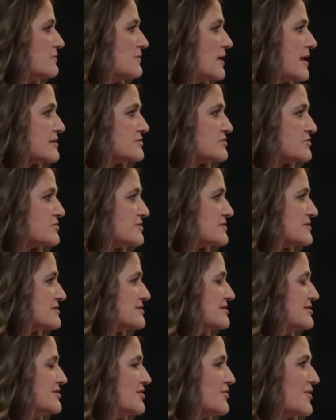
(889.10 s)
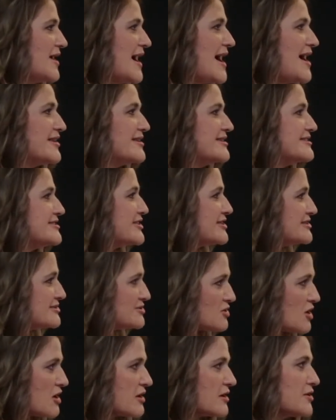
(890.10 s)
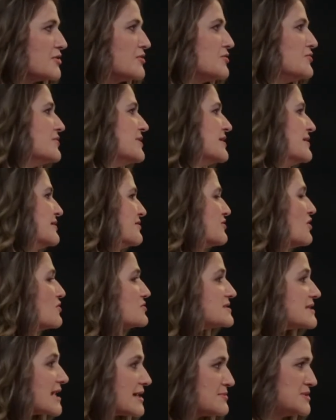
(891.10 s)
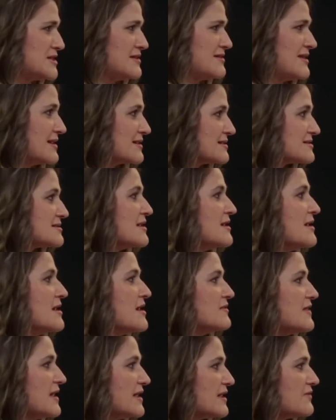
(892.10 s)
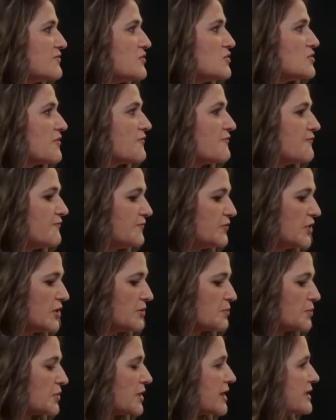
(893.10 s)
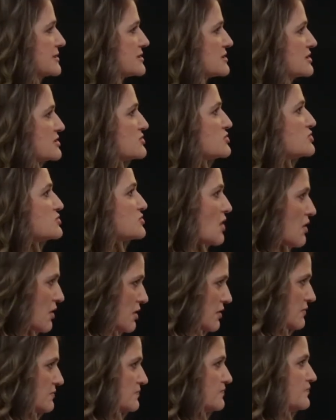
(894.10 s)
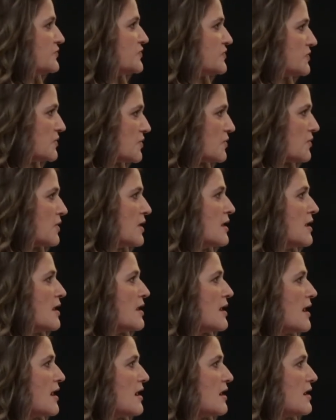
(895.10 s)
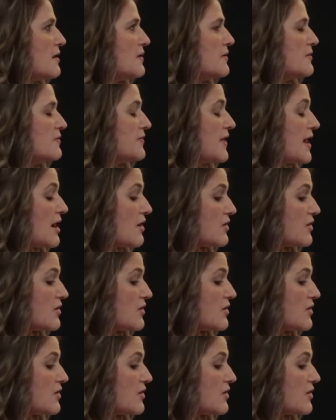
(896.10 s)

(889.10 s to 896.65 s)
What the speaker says: answers, how did you get started? Who did those types of things? They give you the place to start. So that